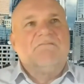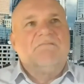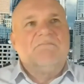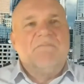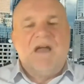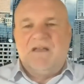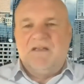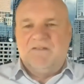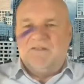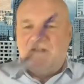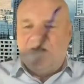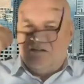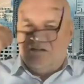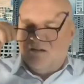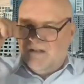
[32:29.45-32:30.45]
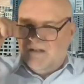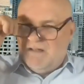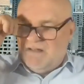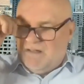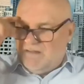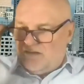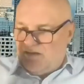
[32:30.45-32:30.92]
magazine
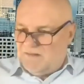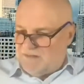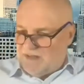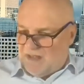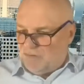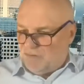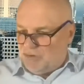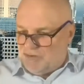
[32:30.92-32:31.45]
that Andrew